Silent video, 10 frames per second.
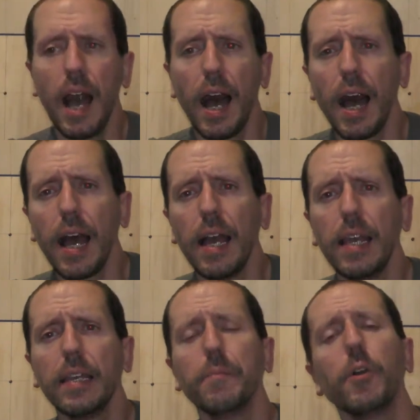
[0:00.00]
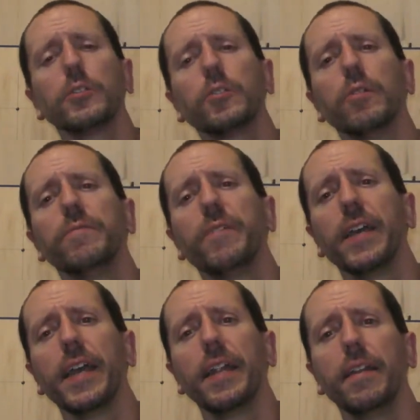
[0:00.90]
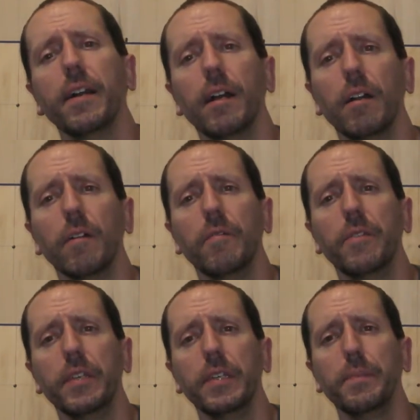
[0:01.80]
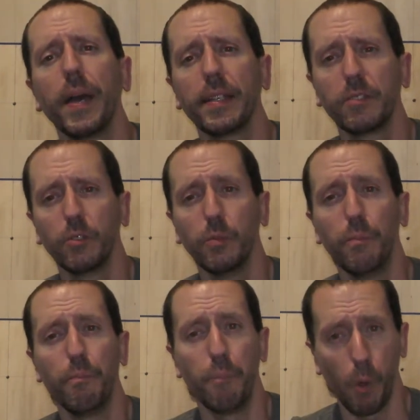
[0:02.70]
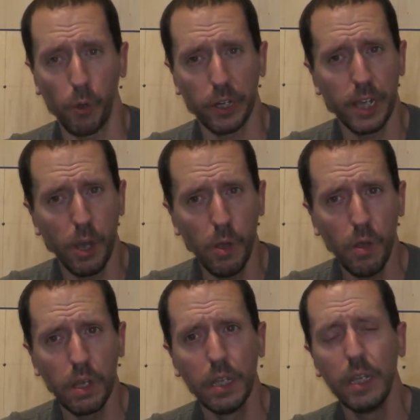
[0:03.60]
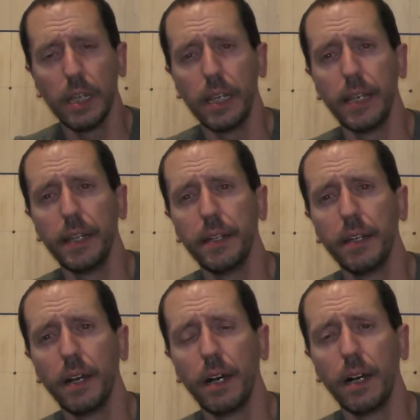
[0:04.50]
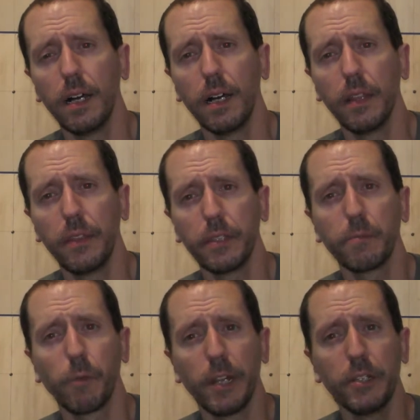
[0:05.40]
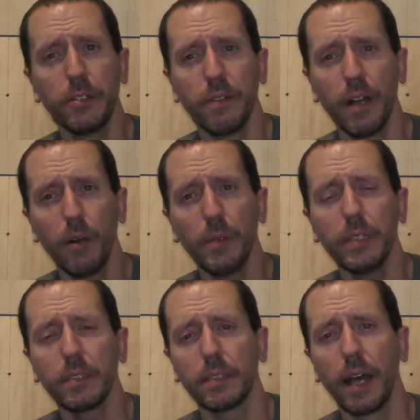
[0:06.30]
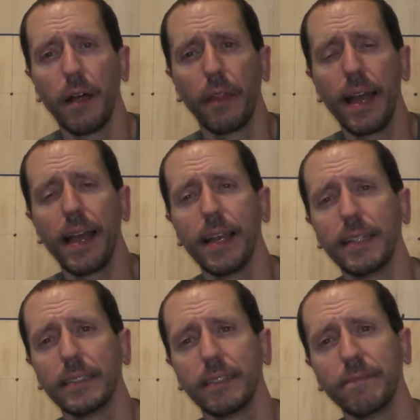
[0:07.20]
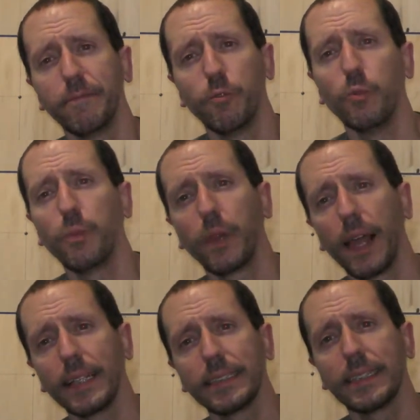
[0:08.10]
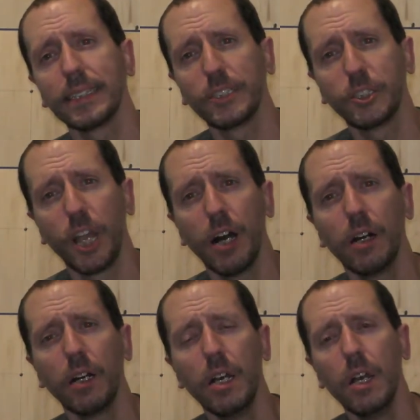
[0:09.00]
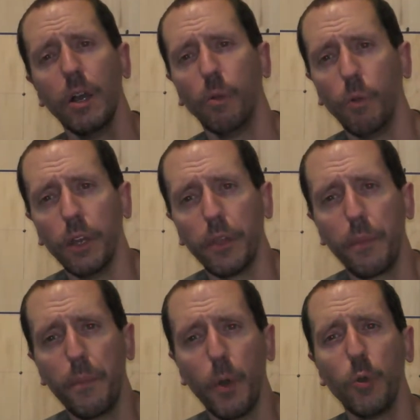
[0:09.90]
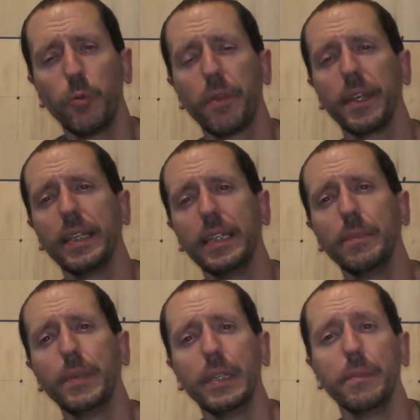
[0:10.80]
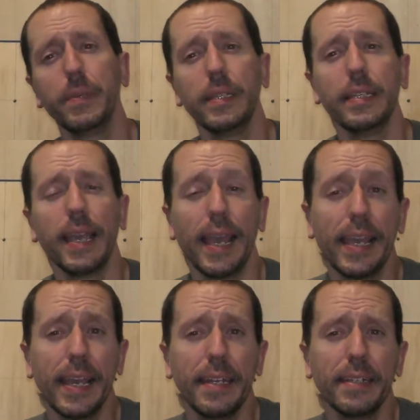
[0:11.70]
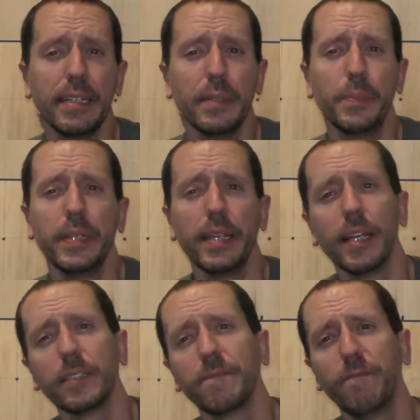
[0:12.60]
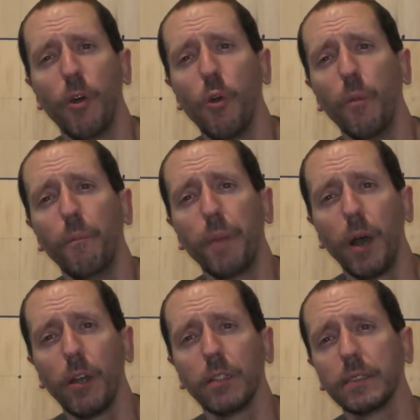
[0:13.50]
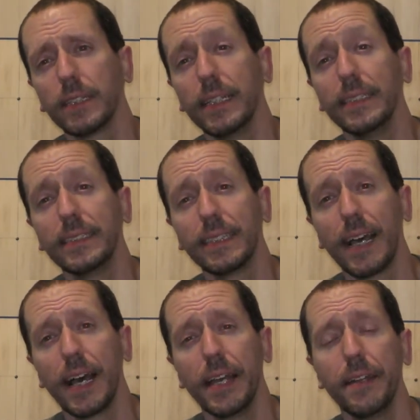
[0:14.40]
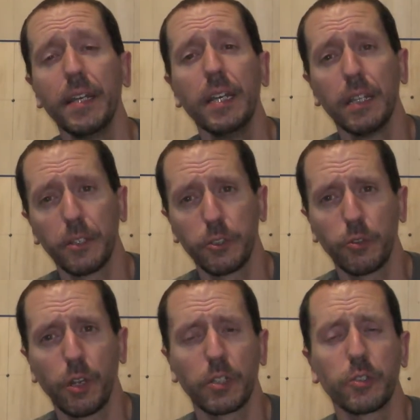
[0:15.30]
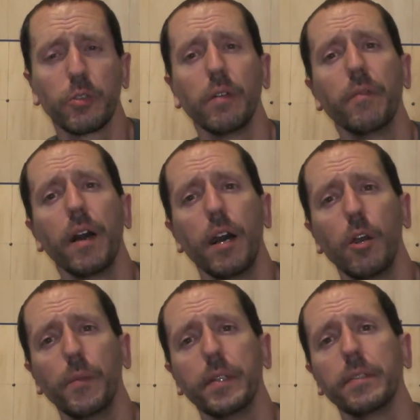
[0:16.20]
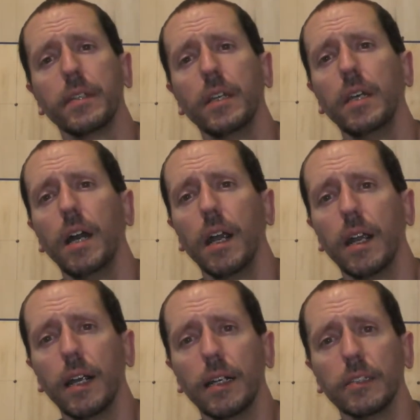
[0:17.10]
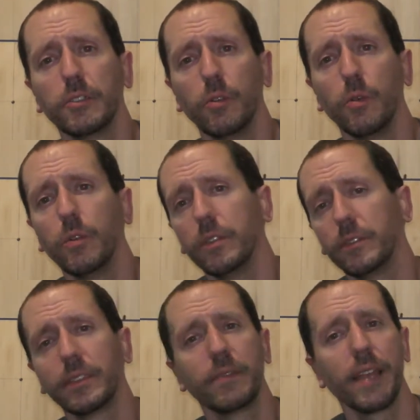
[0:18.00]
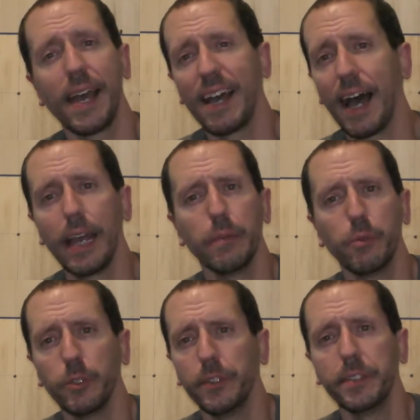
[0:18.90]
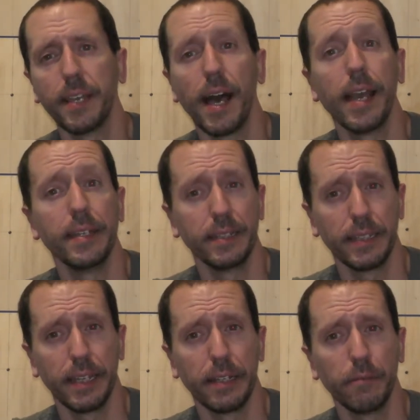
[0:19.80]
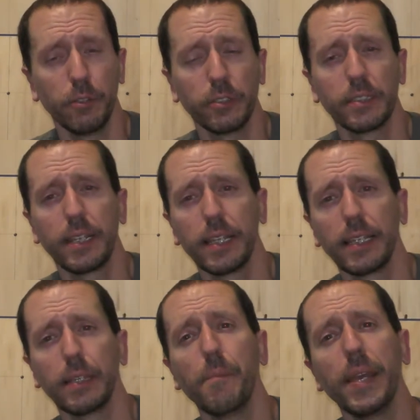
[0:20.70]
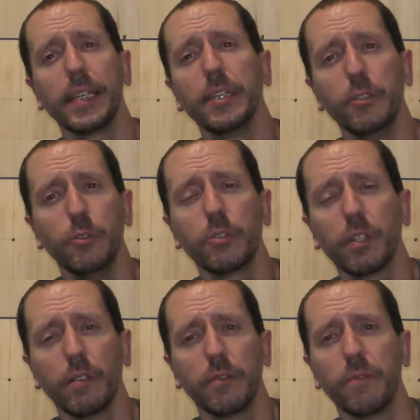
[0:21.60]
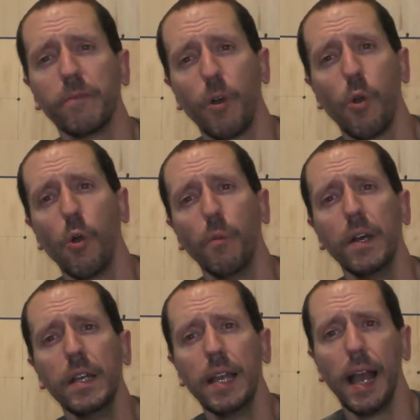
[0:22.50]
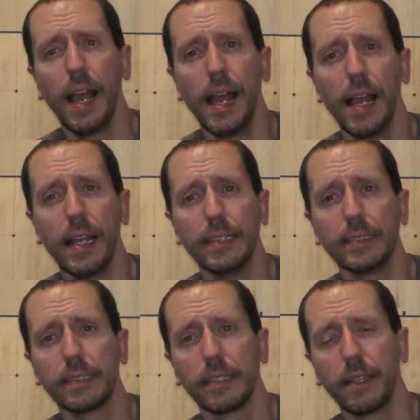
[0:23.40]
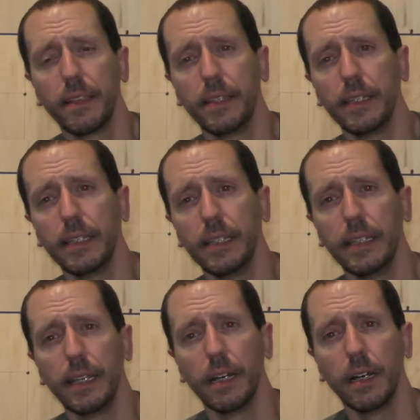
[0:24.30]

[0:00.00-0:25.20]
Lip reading: am also a fan of the Petzl Boreo in this range of helmets. Now that has a full plastic shell with both EPP and EPS foam parts inside the structure of the helmet. So it's that hybrid design again, where it's taking and making use of the foam as the